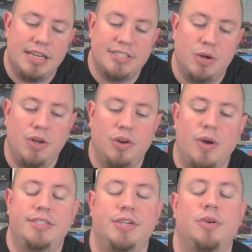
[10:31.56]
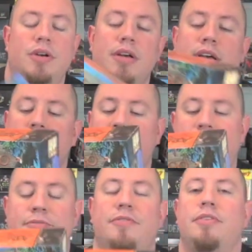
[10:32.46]
So you're going to
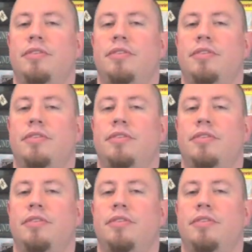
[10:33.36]
kind of